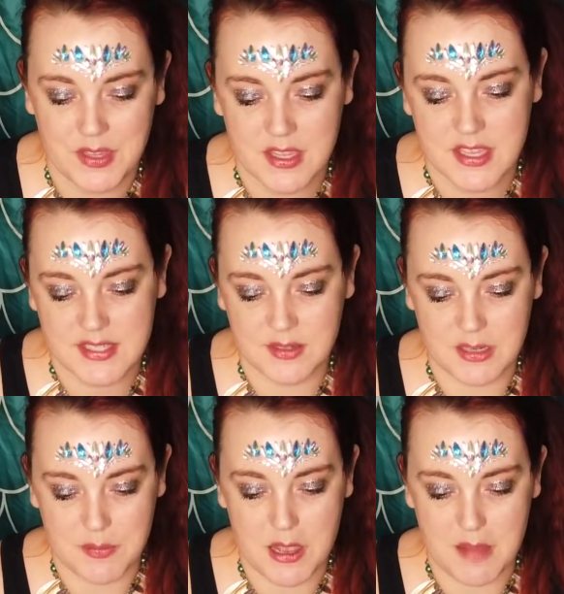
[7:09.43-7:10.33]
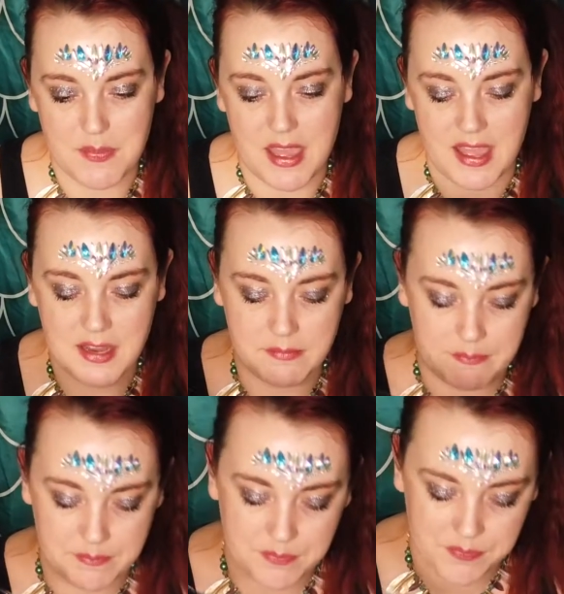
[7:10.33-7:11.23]
So I'm gonna pop that
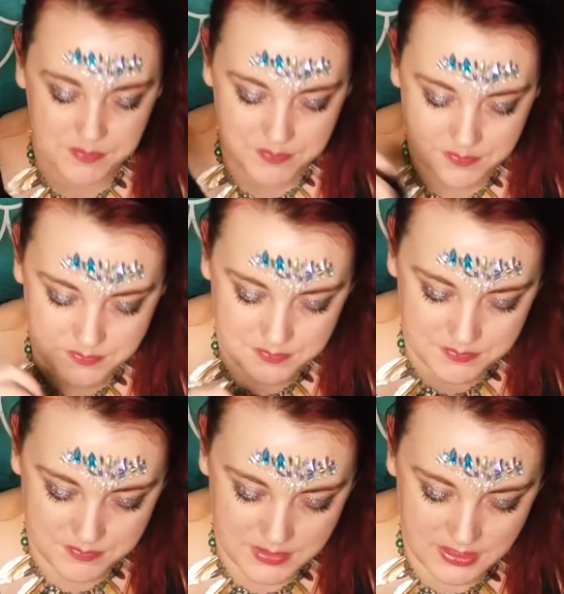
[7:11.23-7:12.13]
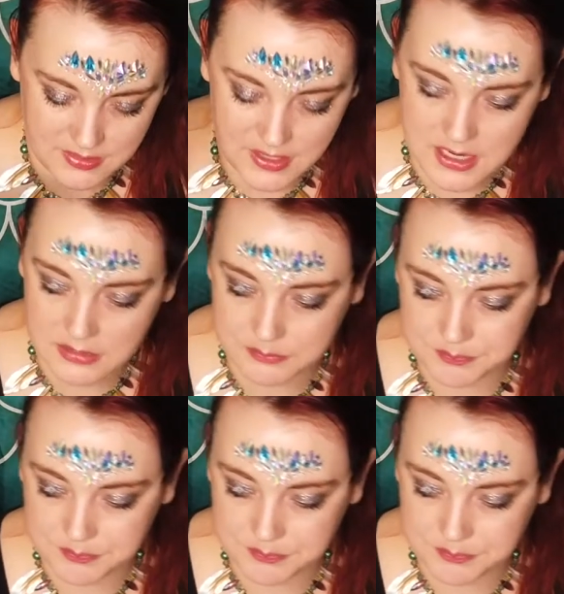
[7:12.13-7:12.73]
in there.